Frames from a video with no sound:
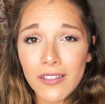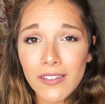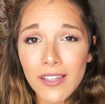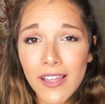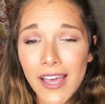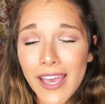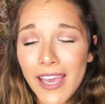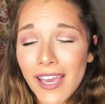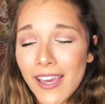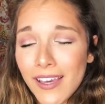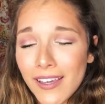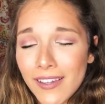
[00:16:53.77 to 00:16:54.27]

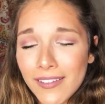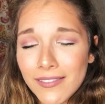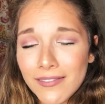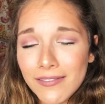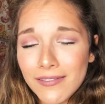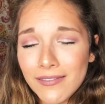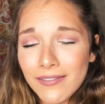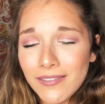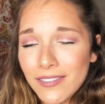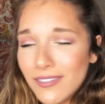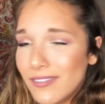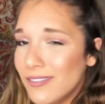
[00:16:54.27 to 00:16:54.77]
Like,
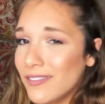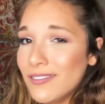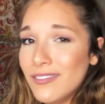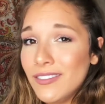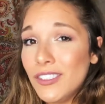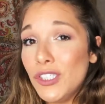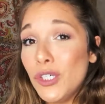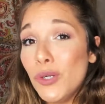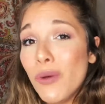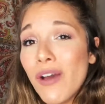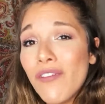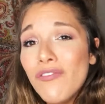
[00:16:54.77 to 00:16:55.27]

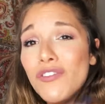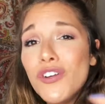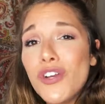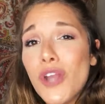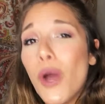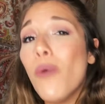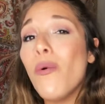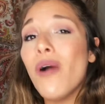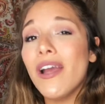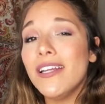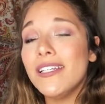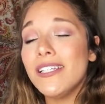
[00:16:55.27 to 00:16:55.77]
you have
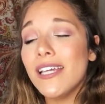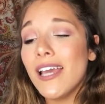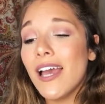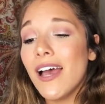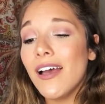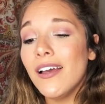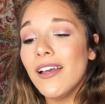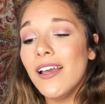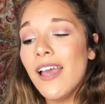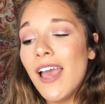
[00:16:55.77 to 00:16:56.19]
no idea.